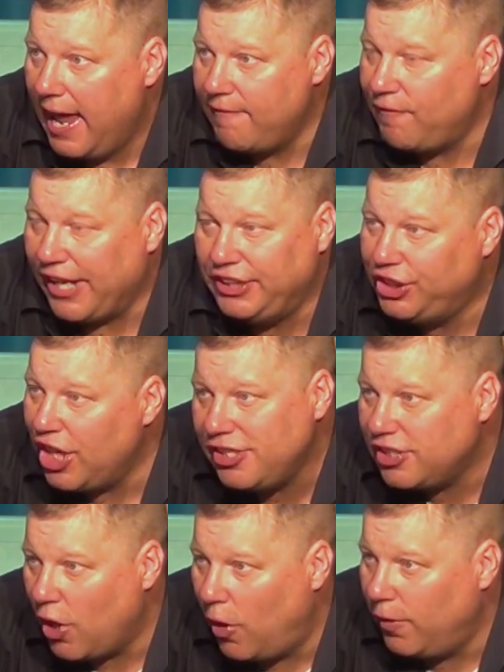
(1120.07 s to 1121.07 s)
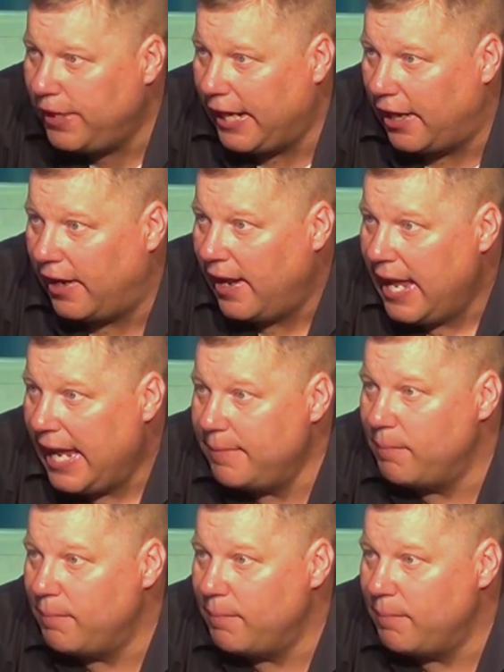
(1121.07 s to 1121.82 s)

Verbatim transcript: if I just go there,